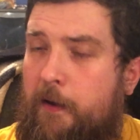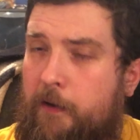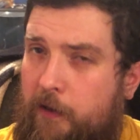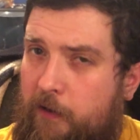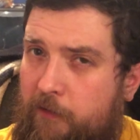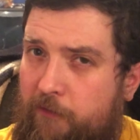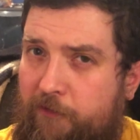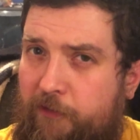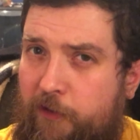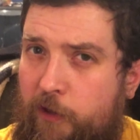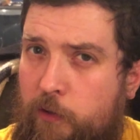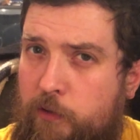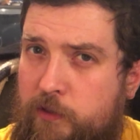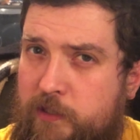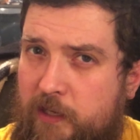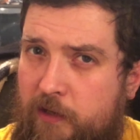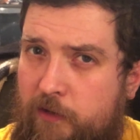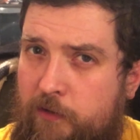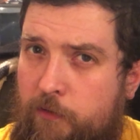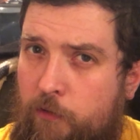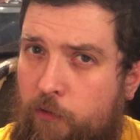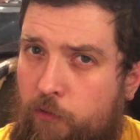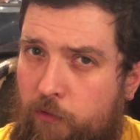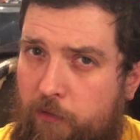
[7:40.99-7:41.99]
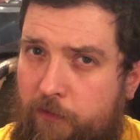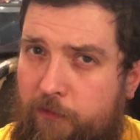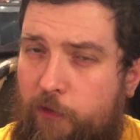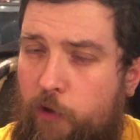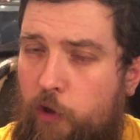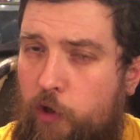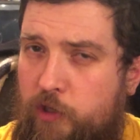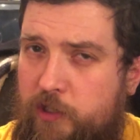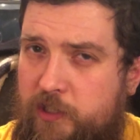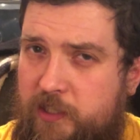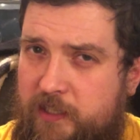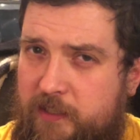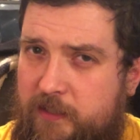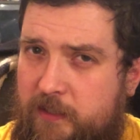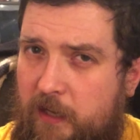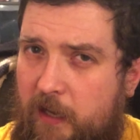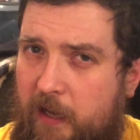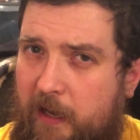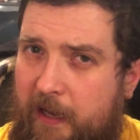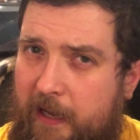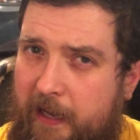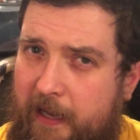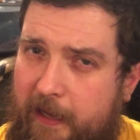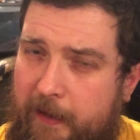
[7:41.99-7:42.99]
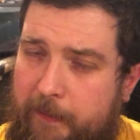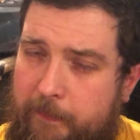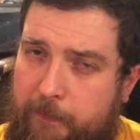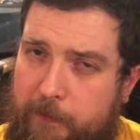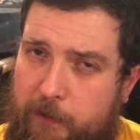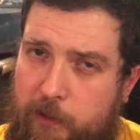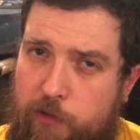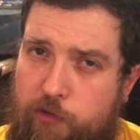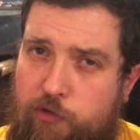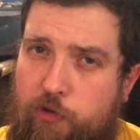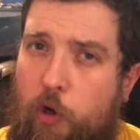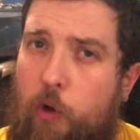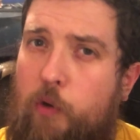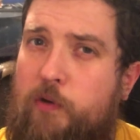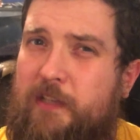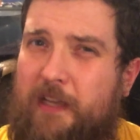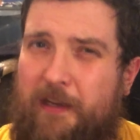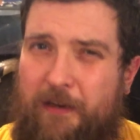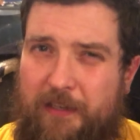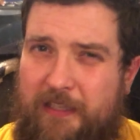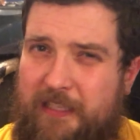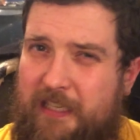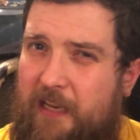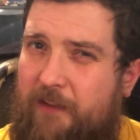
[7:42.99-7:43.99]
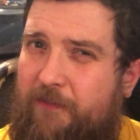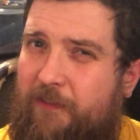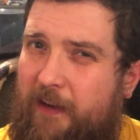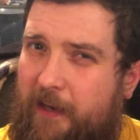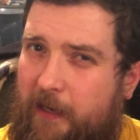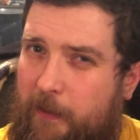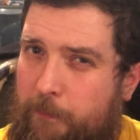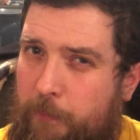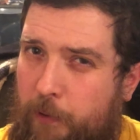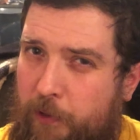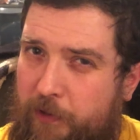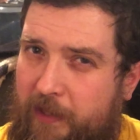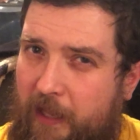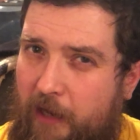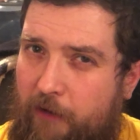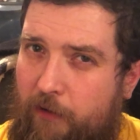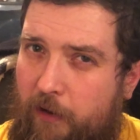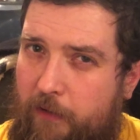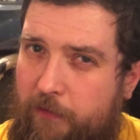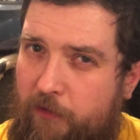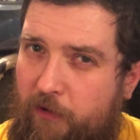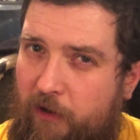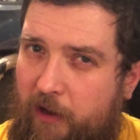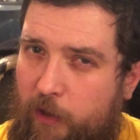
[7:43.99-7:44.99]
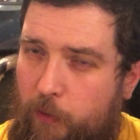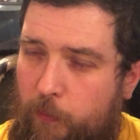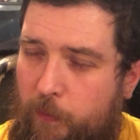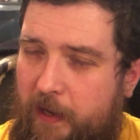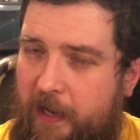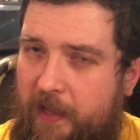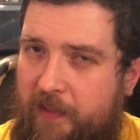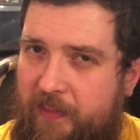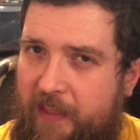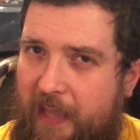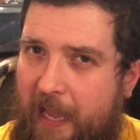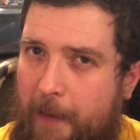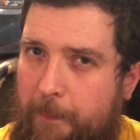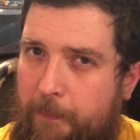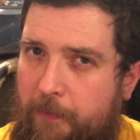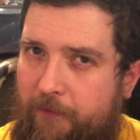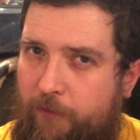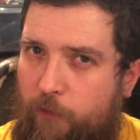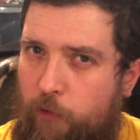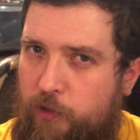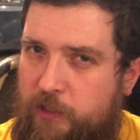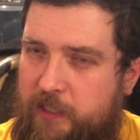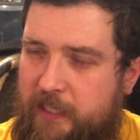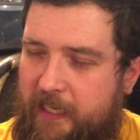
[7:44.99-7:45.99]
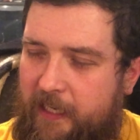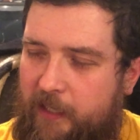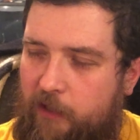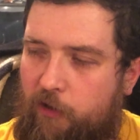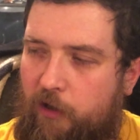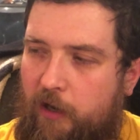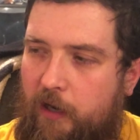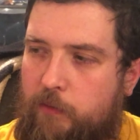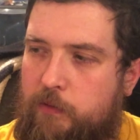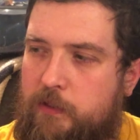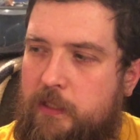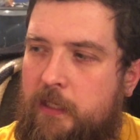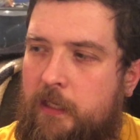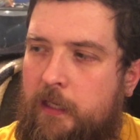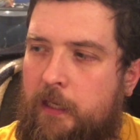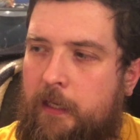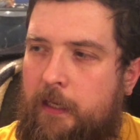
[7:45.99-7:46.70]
Confusing reversed controls. I'm going to see if I can put that around the right way in the app before taking her out.